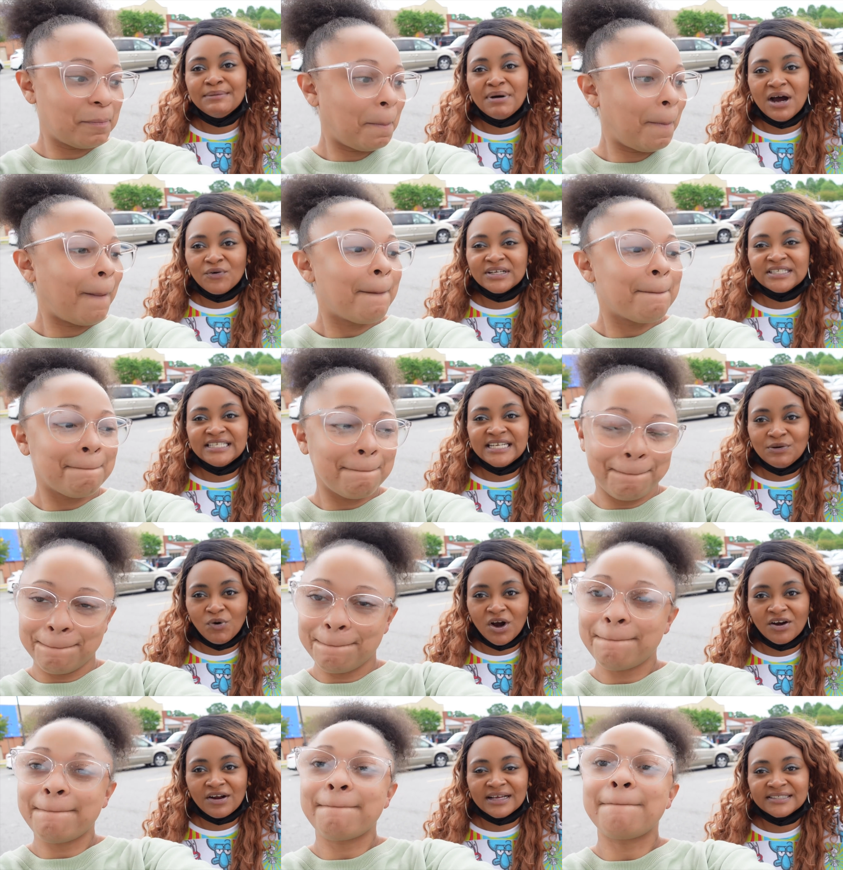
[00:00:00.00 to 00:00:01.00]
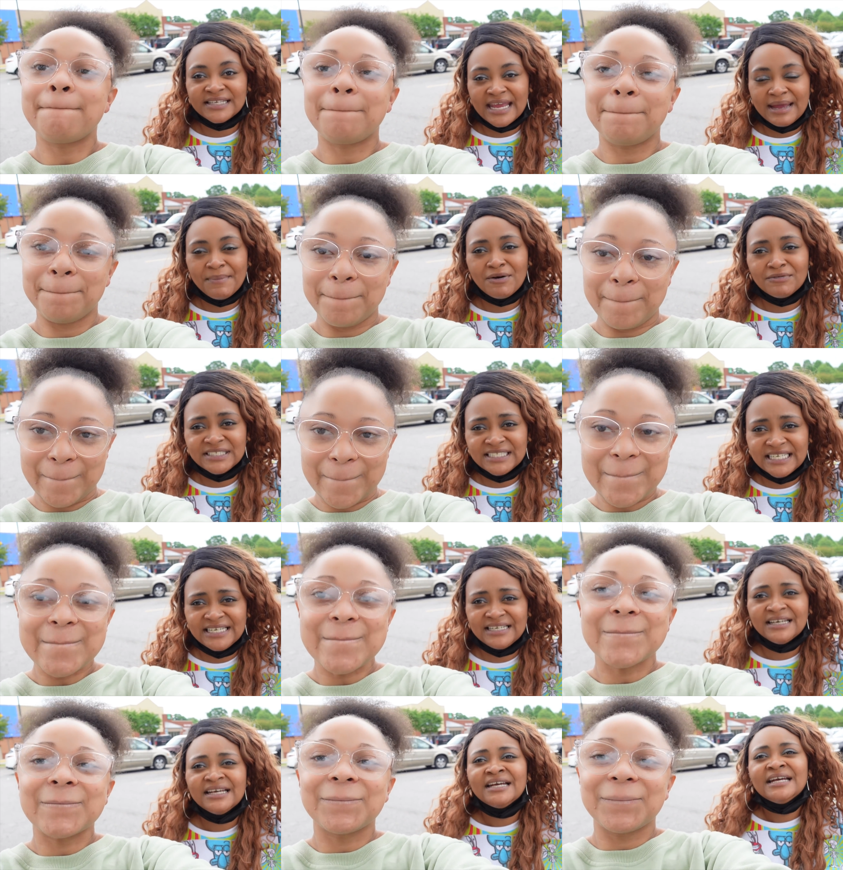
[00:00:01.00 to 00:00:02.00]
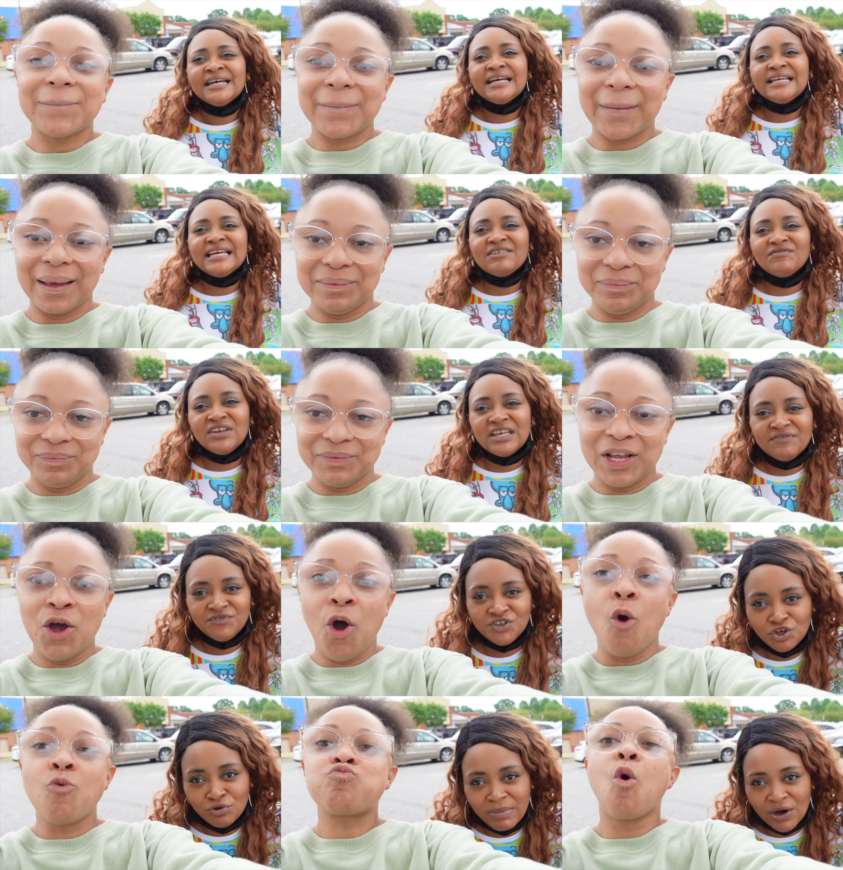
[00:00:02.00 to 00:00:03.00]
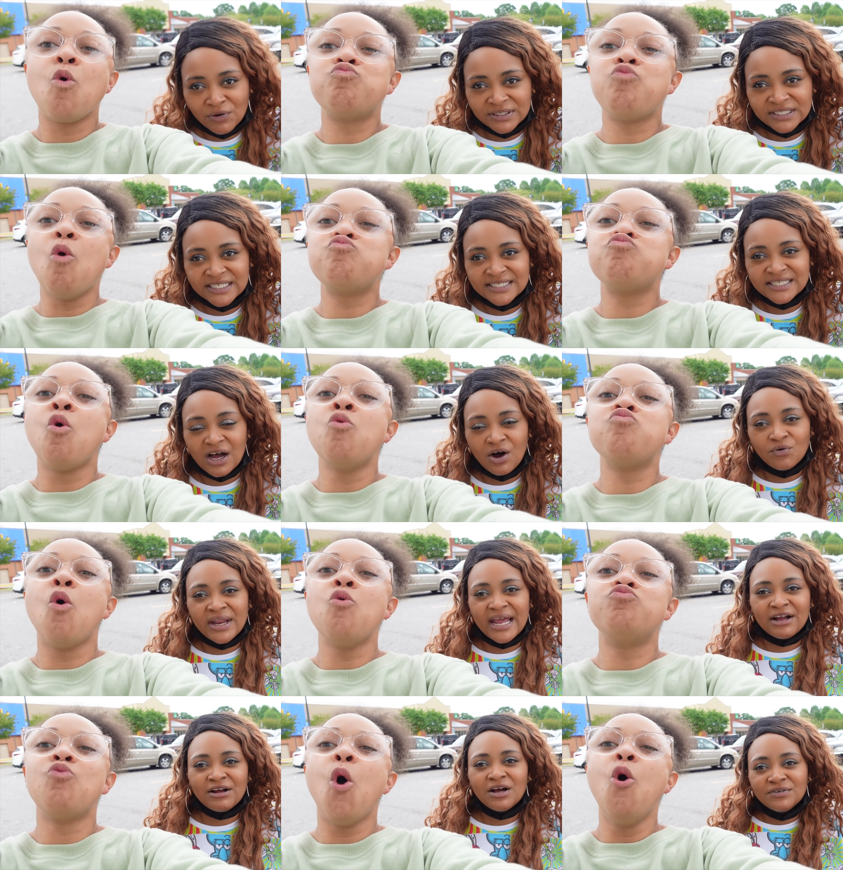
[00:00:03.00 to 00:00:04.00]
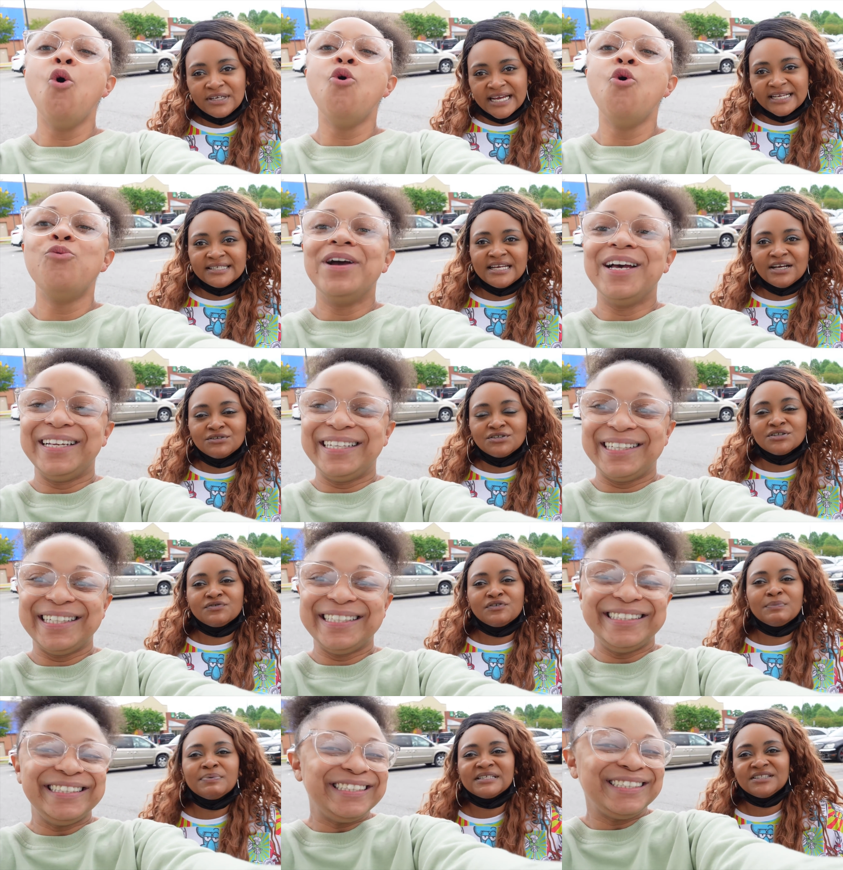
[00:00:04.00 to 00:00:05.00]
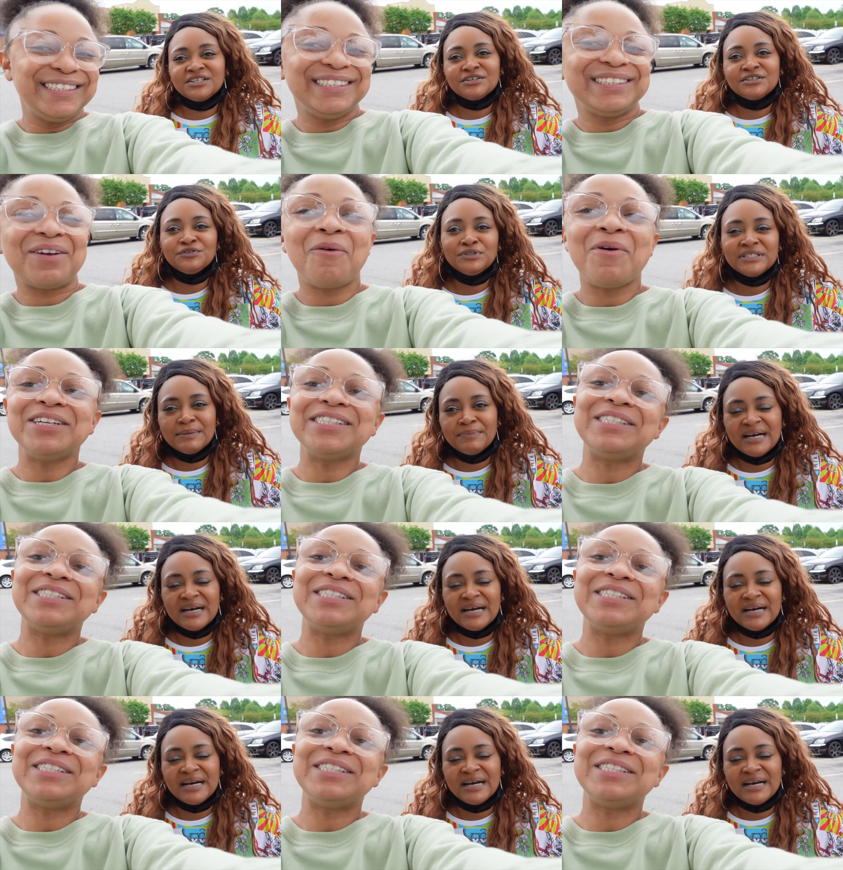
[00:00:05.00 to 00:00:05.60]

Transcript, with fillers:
Speaker 1: bonus did work. I scanned my receipt. It did give two bonuses woo, woo, woo, on that Kotex deal, so it's free plus 13 We're